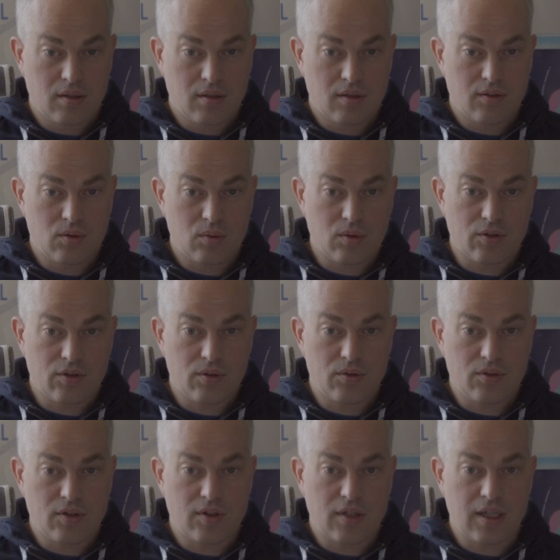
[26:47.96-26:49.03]
So we want to use
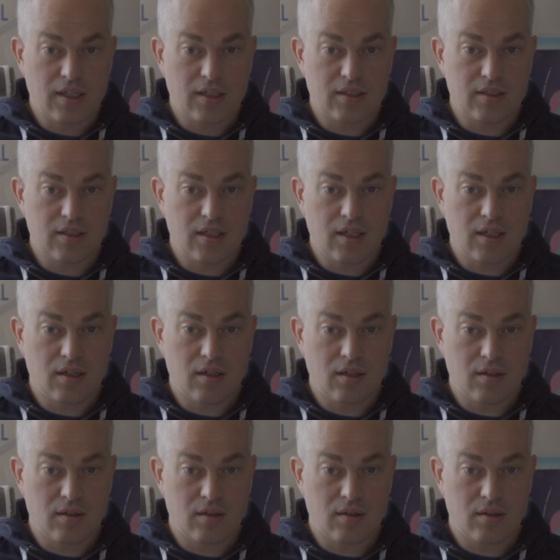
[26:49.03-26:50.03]
a text here.